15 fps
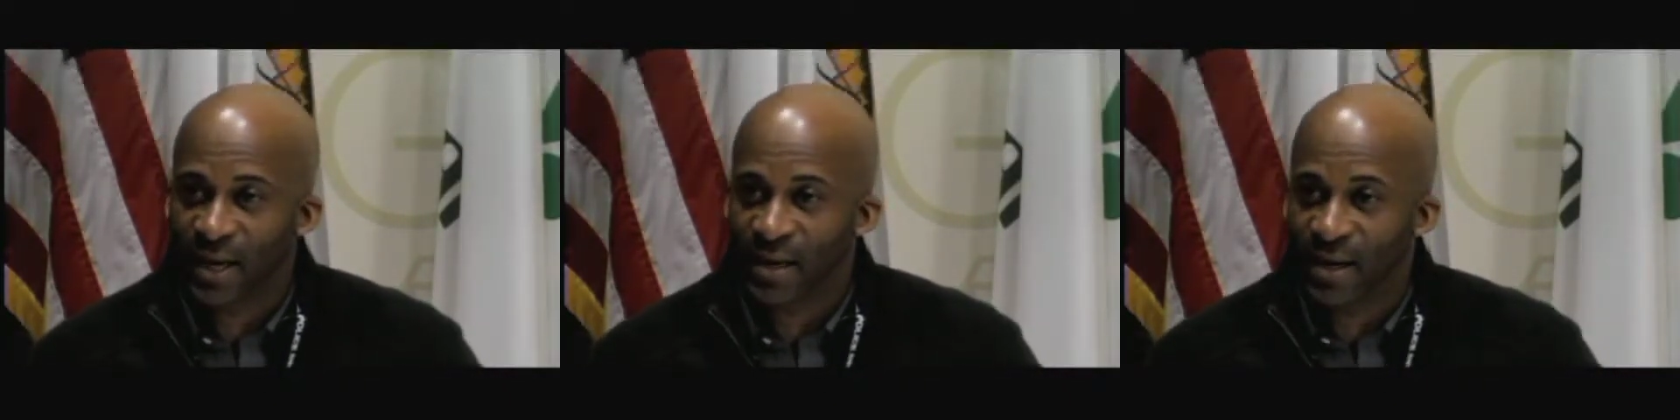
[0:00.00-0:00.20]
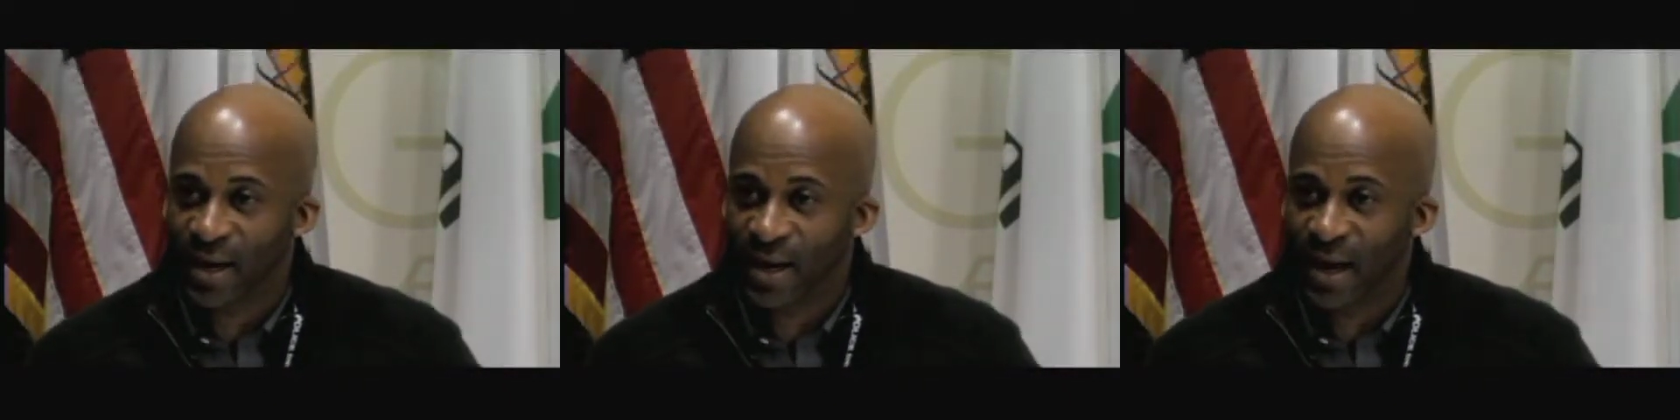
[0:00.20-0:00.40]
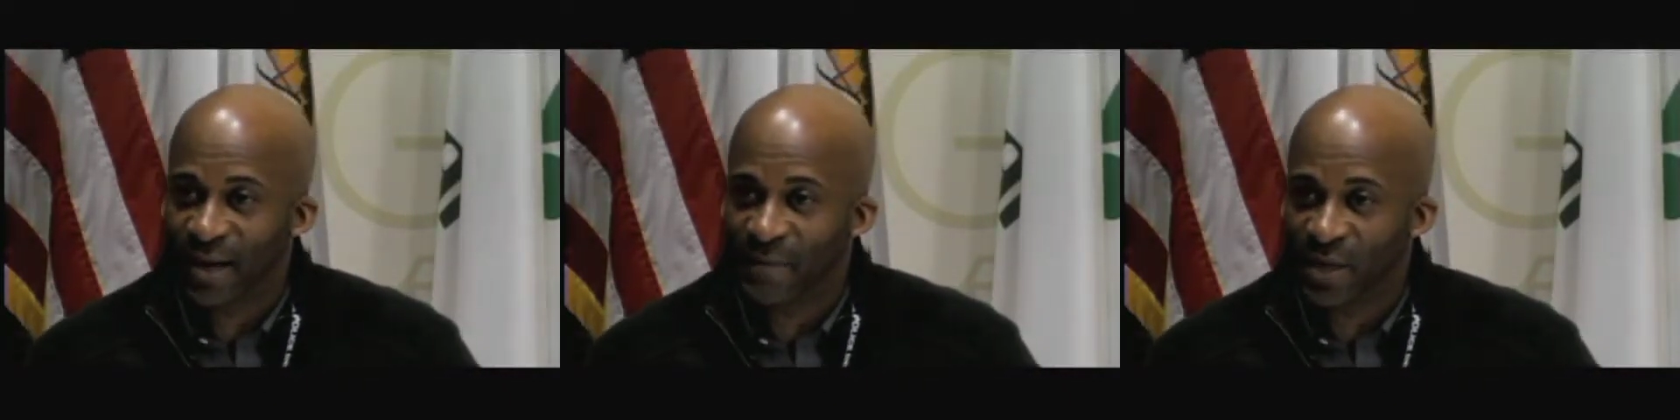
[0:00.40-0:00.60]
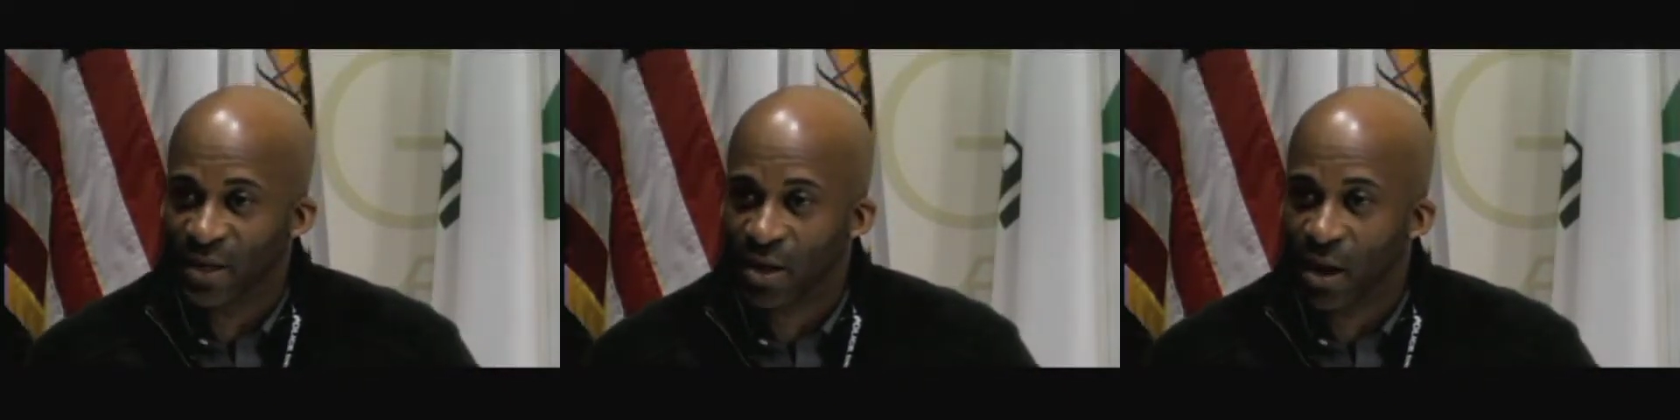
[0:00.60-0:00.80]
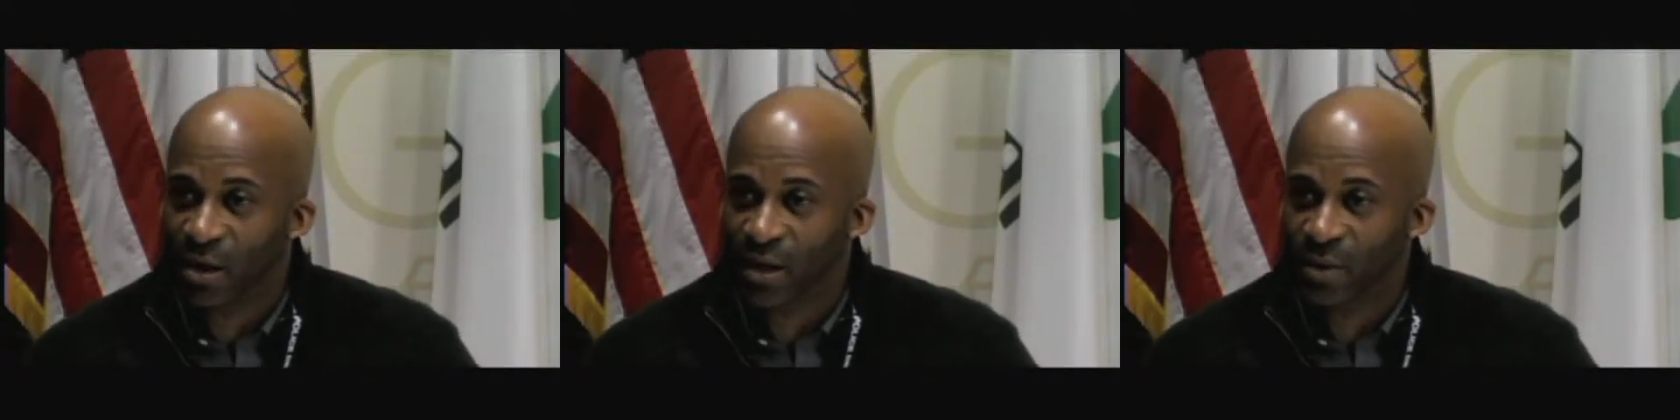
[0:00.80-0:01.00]
and I've
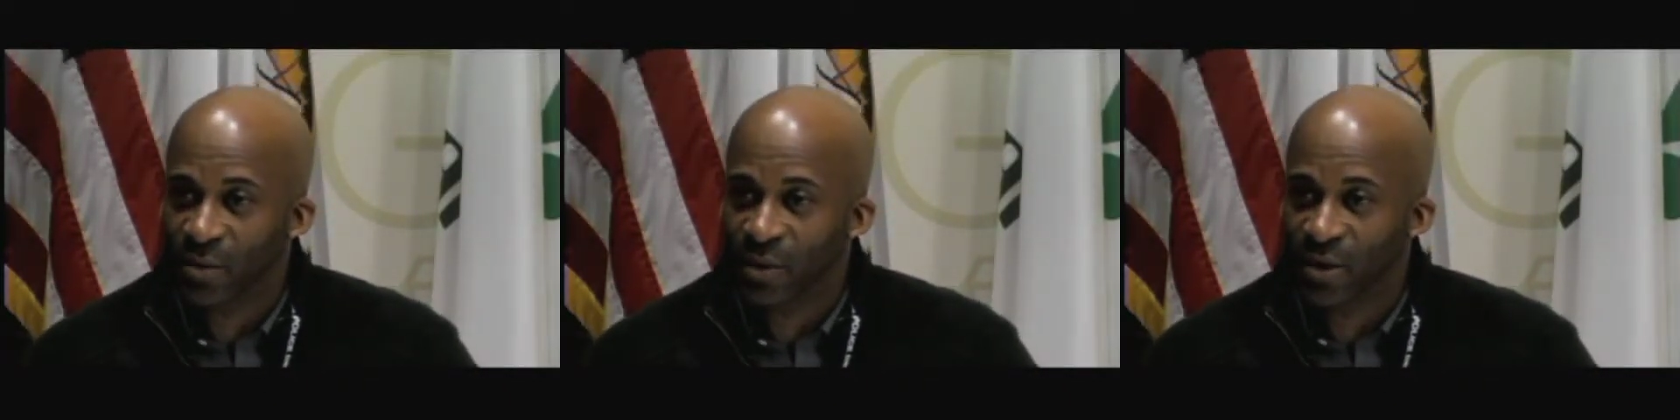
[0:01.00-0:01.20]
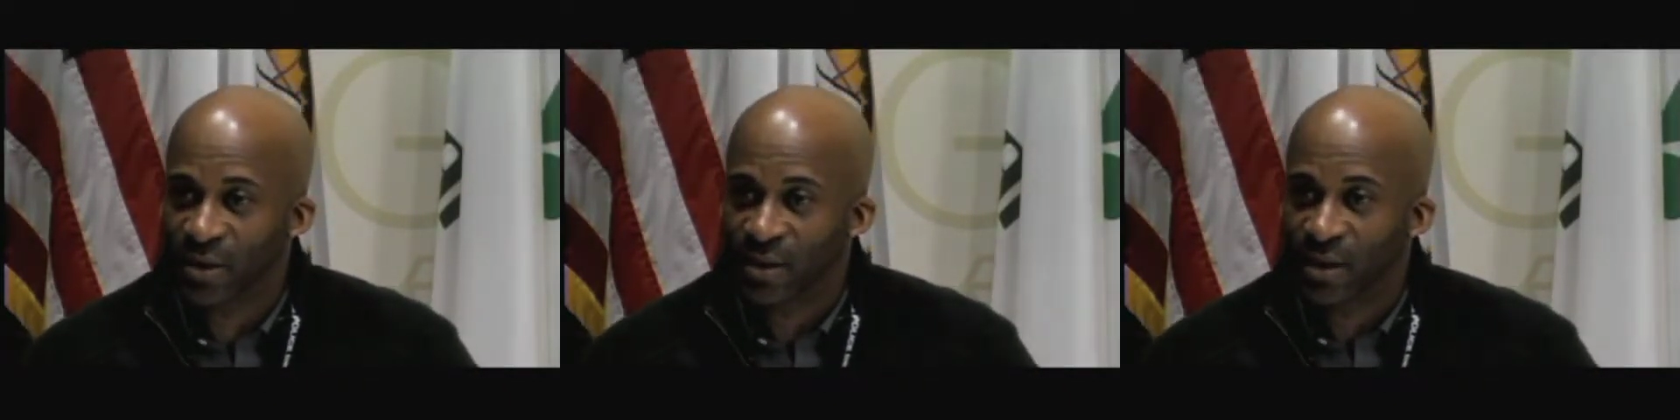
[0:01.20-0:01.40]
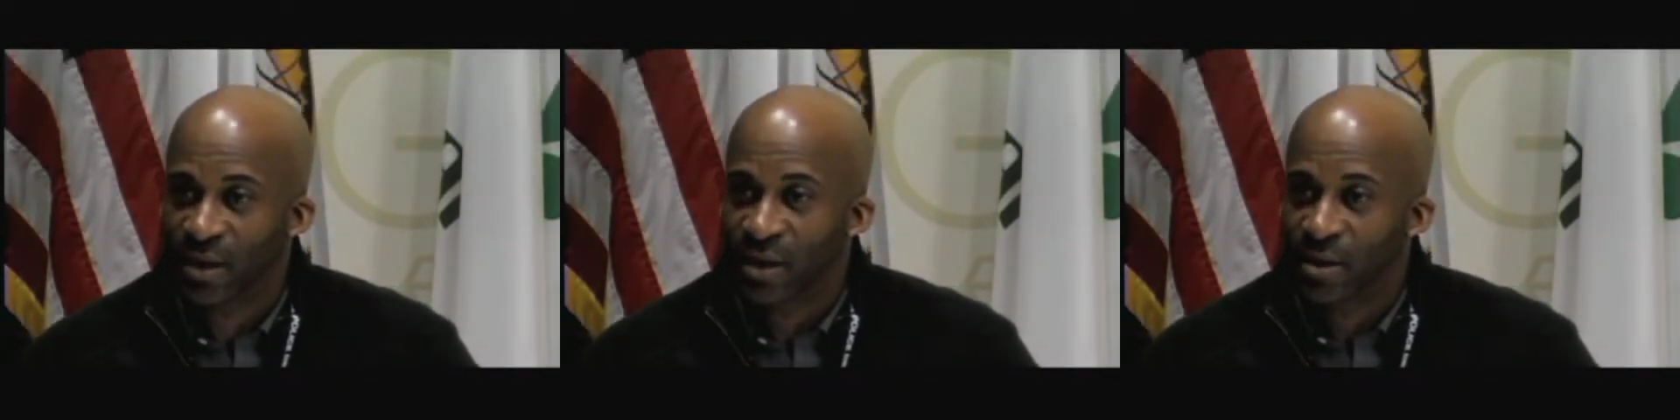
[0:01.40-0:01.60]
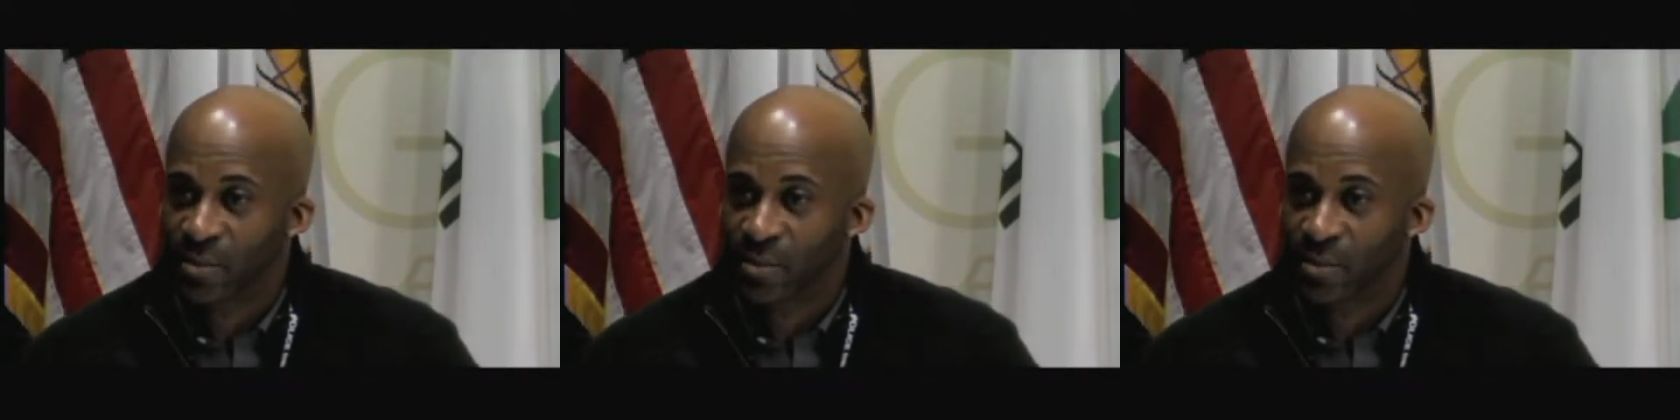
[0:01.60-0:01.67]
been talking with